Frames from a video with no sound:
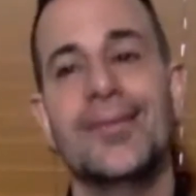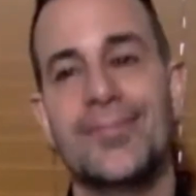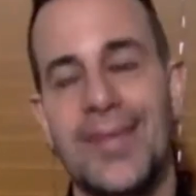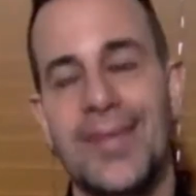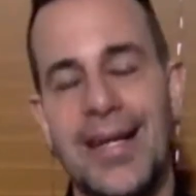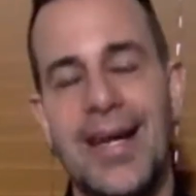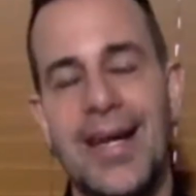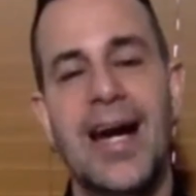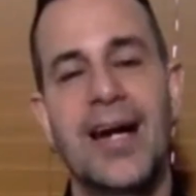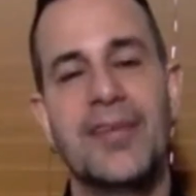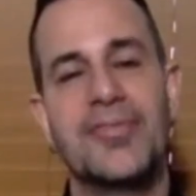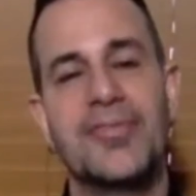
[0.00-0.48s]

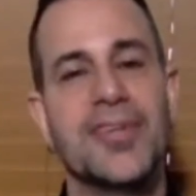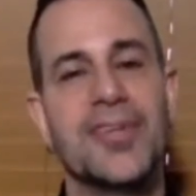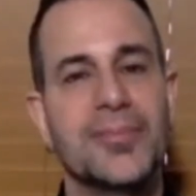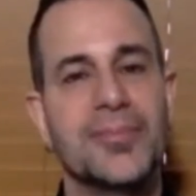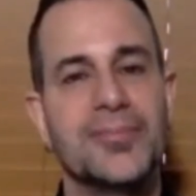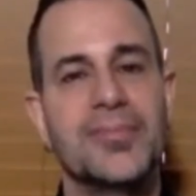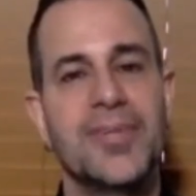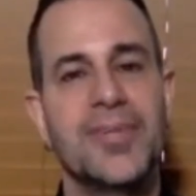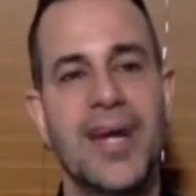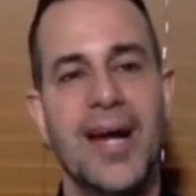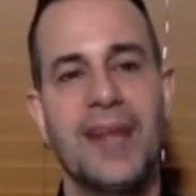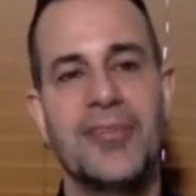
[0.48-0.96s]
You have to
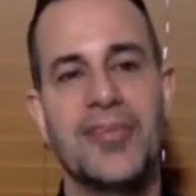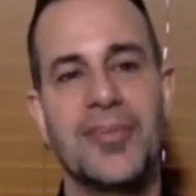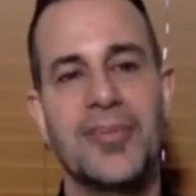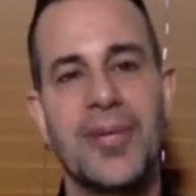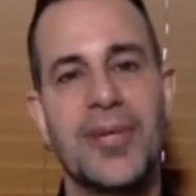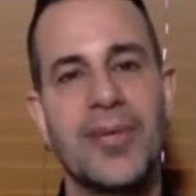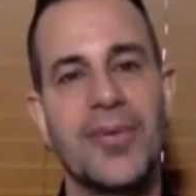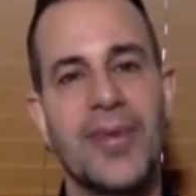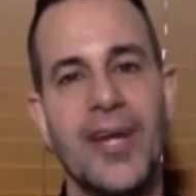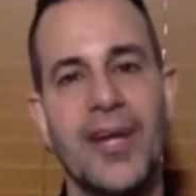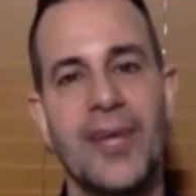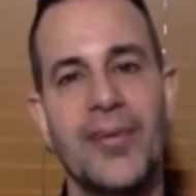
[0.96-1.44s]

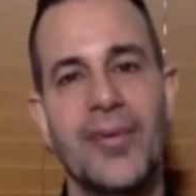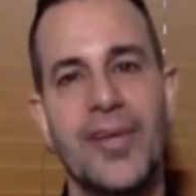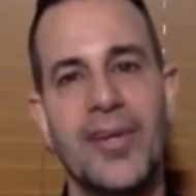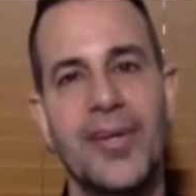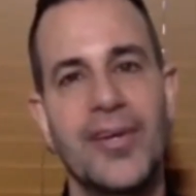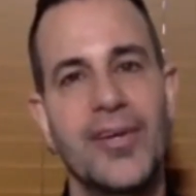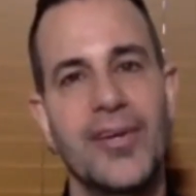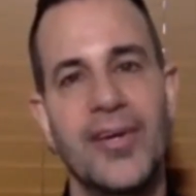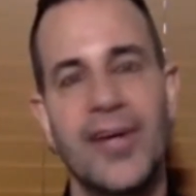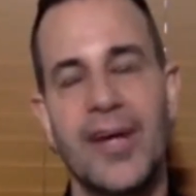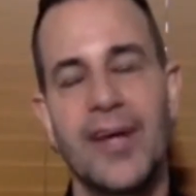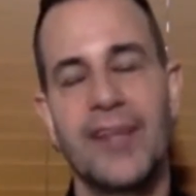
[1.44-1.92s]
be great at what you
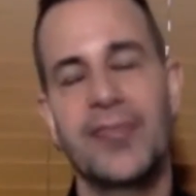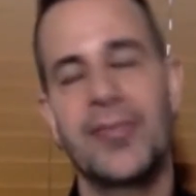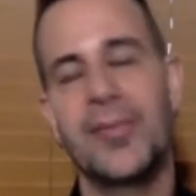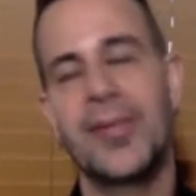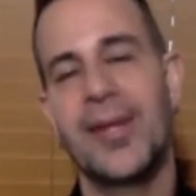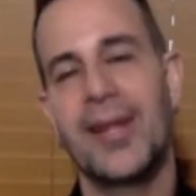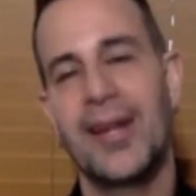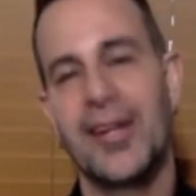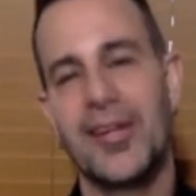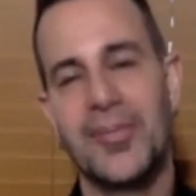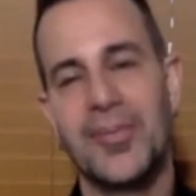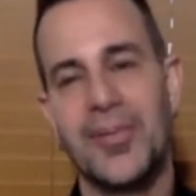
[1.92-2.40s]
do. You have to be
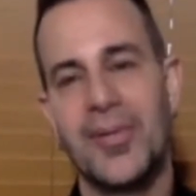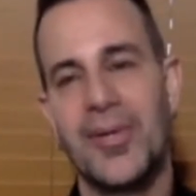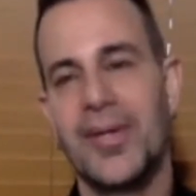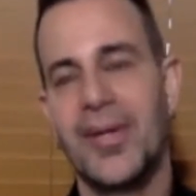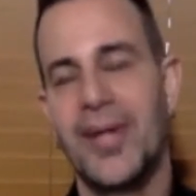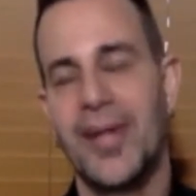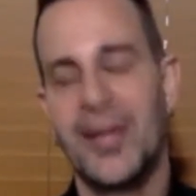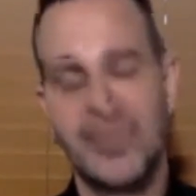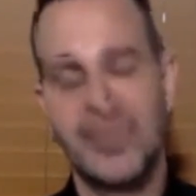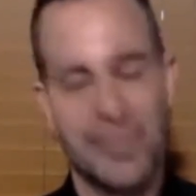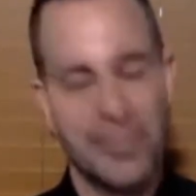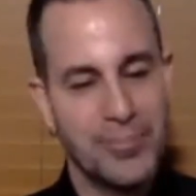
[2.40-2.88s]
an expert.
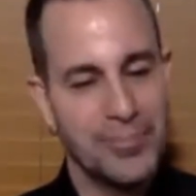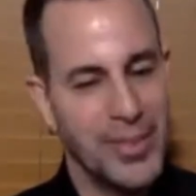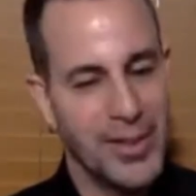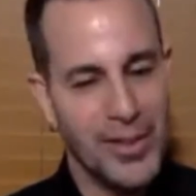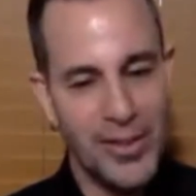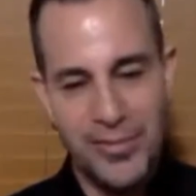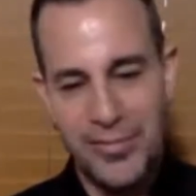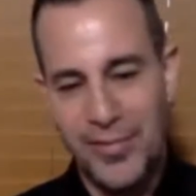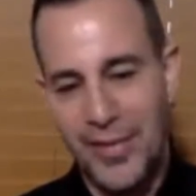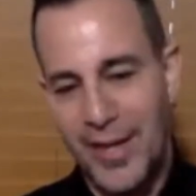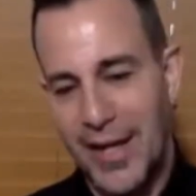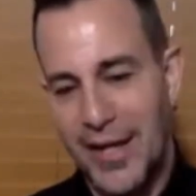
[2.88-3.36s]
You have to
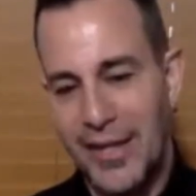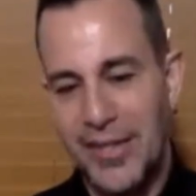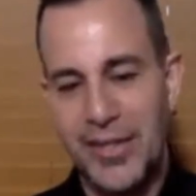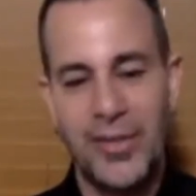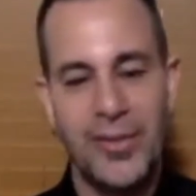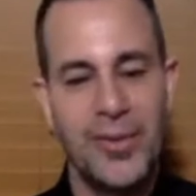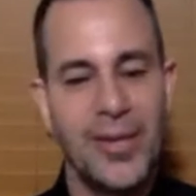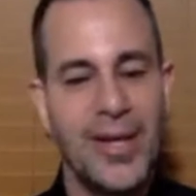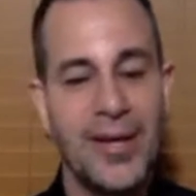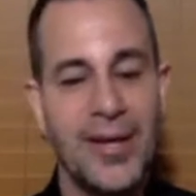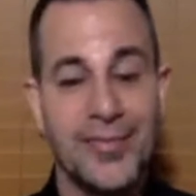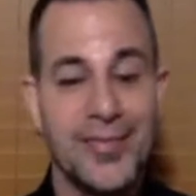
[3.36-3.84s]
build value.
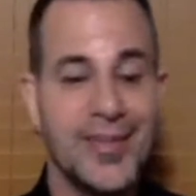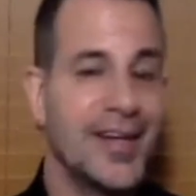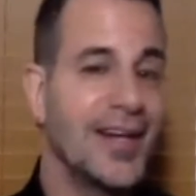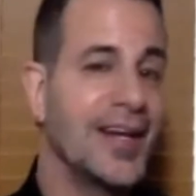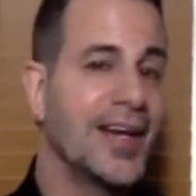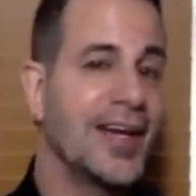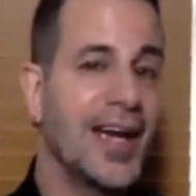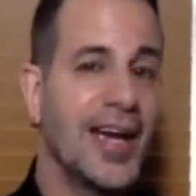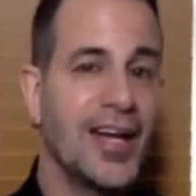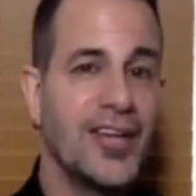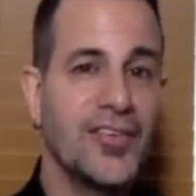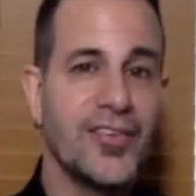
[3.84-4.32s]
You have to
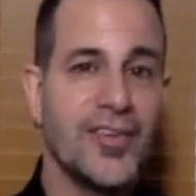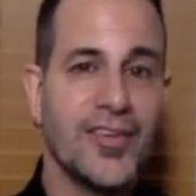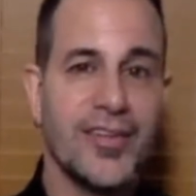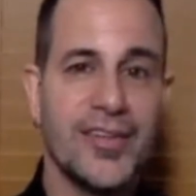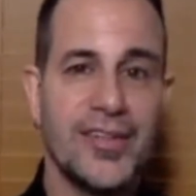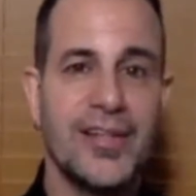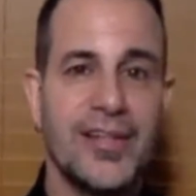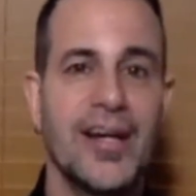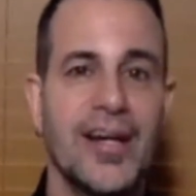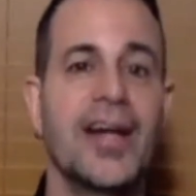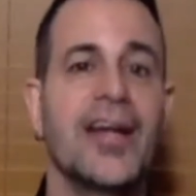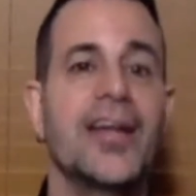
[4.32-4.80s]
engage the
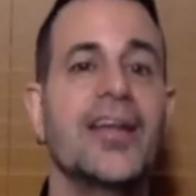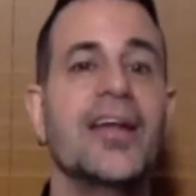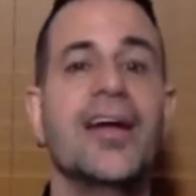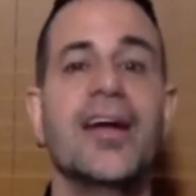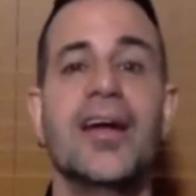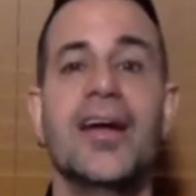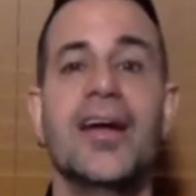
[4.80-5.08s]
client